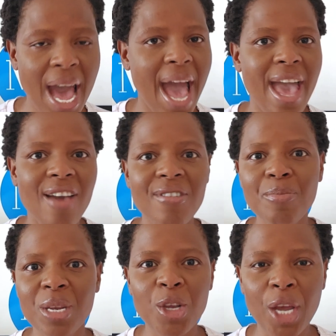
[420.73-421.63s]
I haven't
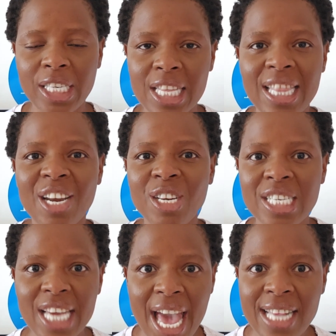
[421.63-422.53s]
been getting the
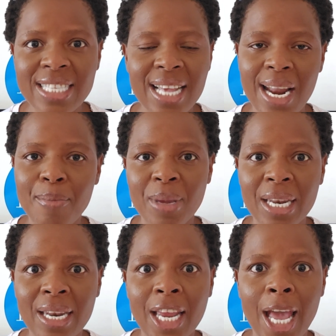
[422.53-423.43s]
returns that
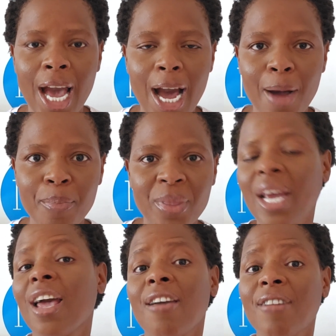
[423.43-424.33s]

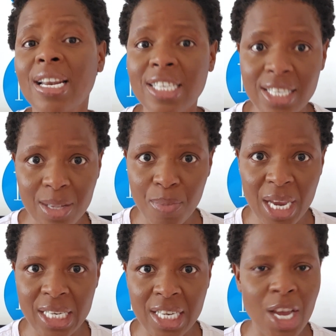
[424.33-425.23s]
I have
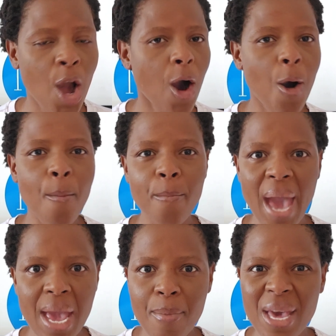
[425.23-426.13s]
anticipated. Or
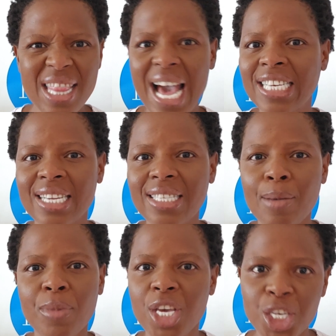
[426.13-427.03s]
maybe there are just
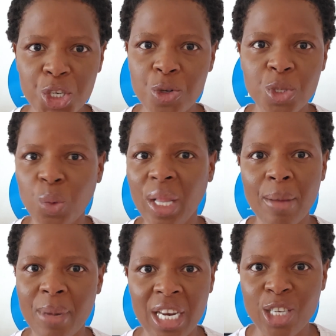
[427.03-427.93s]
some issues with the
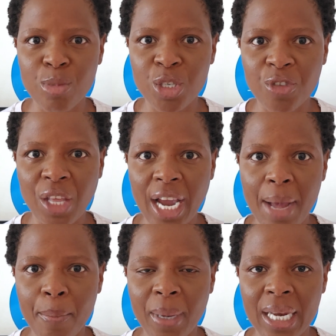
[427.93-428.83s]
management of the
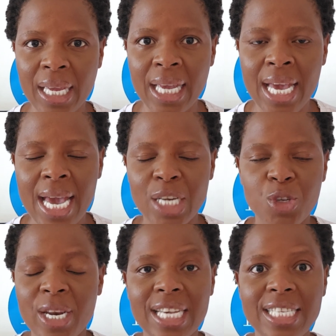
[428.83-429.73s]
company to
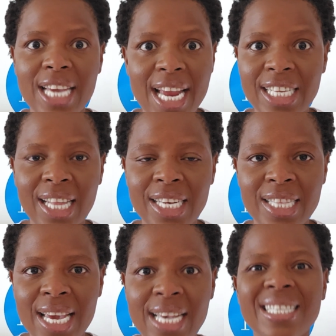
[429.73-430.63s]
an extent that
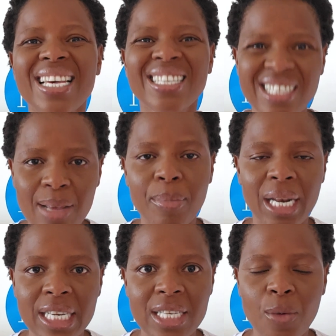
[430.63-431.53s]
there is
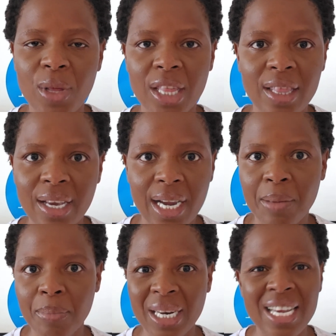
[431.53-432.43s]
instability within the
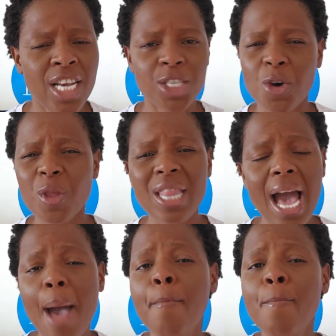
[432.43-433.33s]
company. So there
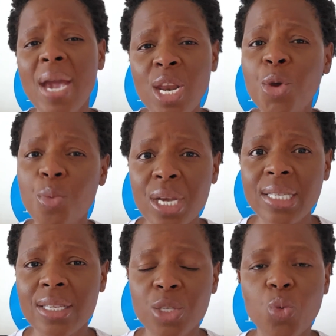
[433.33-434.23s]
are many
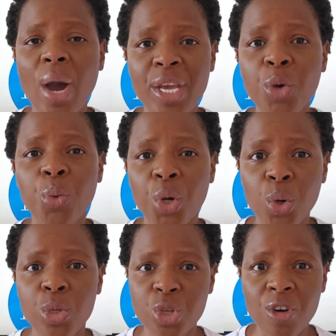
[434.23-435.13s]
reasons why you would
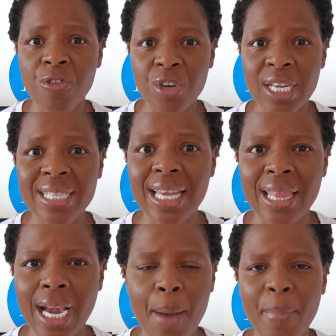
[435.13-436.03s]
lose confidence in the
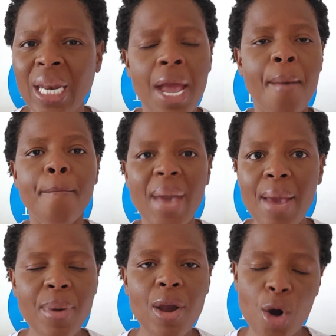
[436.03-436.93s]
company.
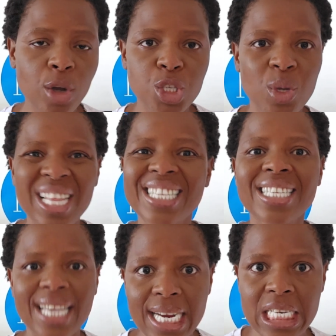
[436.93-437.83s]
Maybe also the
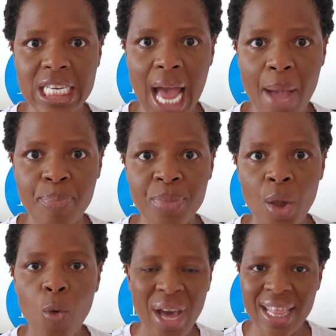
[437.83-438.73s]
sector
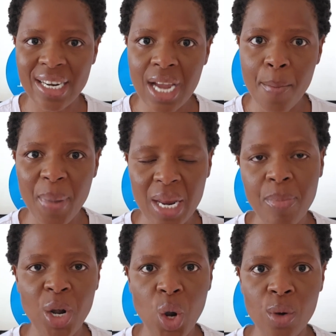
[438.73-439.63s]
where that company
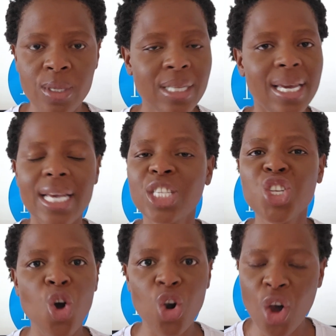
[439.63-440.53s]
belongs is
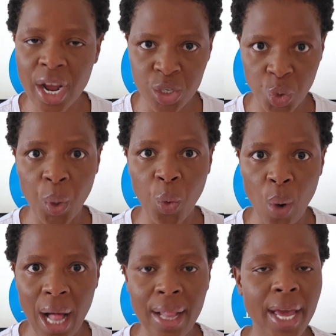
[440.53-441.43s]
no longer doing
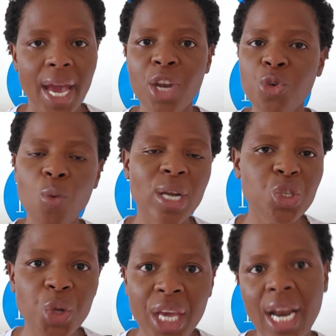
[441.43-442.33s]
well, and you want to
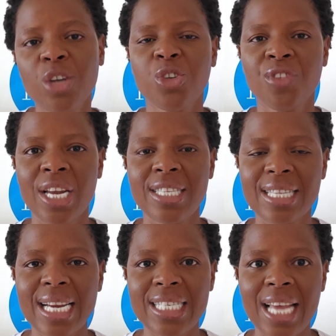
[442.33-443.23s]
get out of that
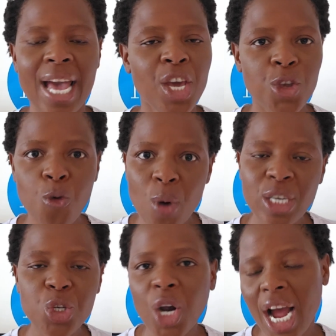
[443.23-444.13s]
sector. You want
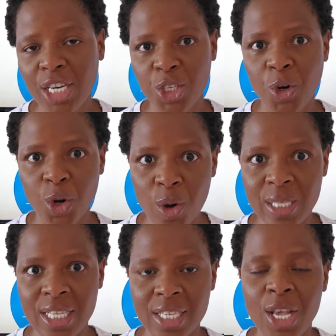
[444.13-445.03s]
to cut your
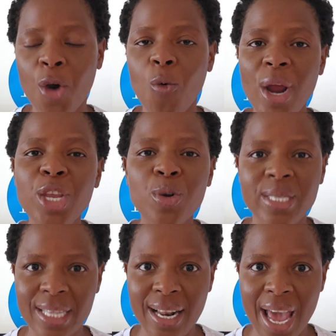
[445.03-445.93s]
losses when you
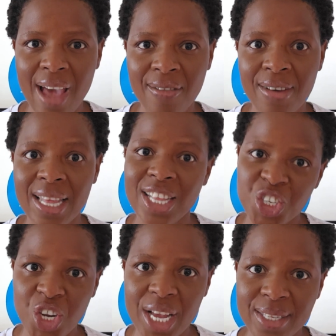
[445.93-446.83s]
still have the
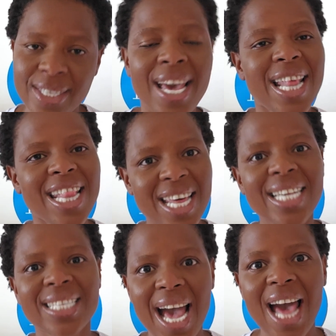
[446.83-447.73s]
chance.
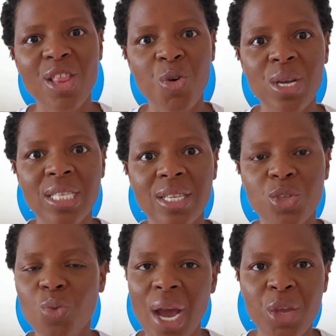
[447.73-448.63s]
These are the reasons
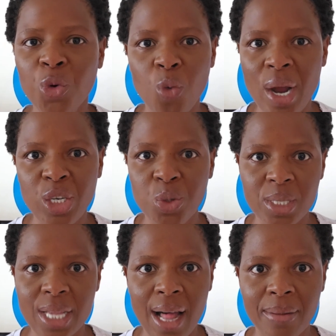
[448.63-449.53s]
why you'd want to
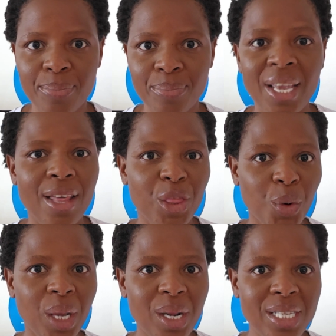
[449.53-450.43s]
sell.
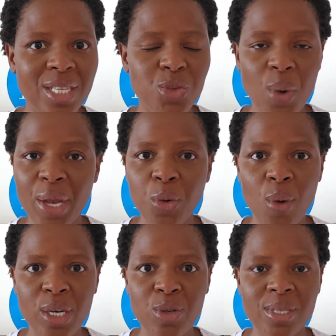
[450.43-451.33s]
3 reasons why you
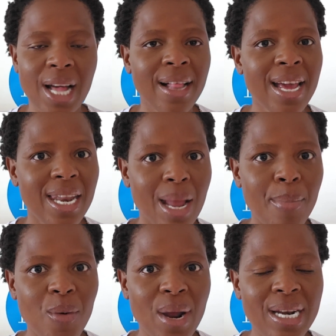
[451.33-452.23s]
want to sell. Number
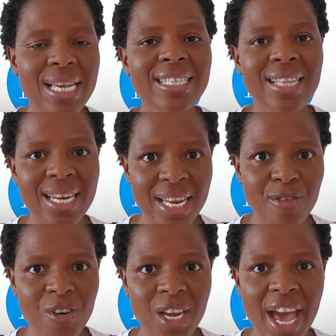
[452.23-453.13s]
1 is the need
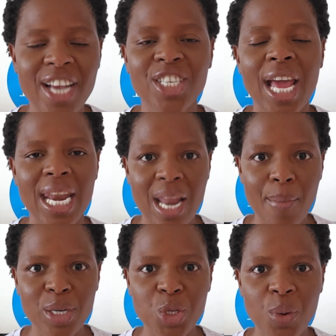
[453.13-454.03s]
for cash.
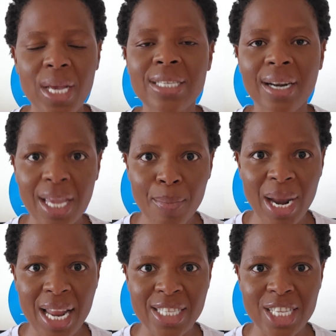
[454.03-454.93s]
Number 2 is
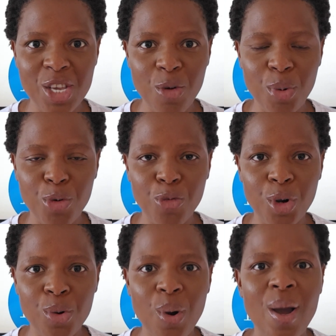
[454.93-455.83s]
rebalancing your
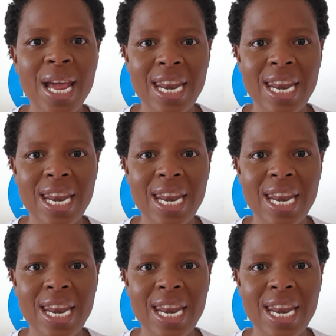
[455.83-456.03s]
portfolio.